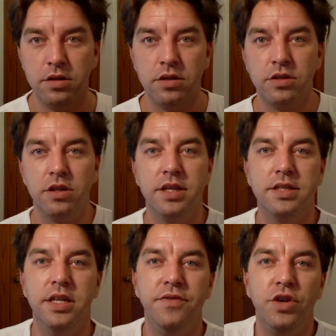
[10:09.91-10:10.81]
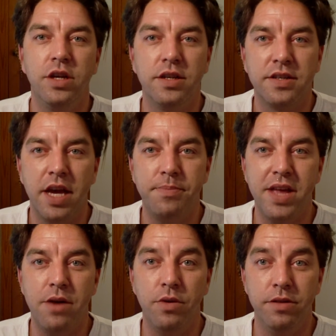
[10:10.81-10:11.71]
So let's see if you can escape
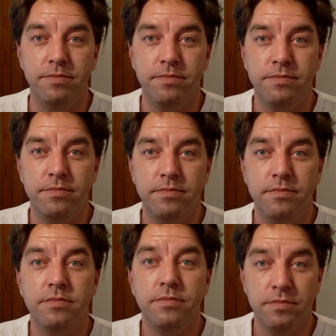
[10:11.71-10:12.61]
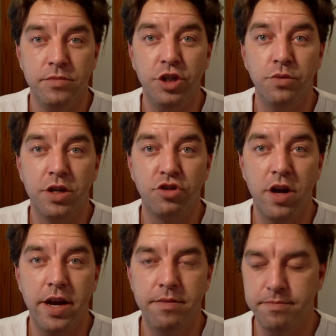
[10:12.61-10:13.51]
that one. Do you want to
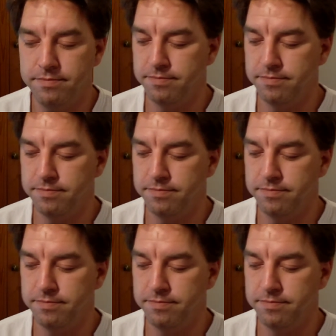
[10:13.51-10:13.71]
try it?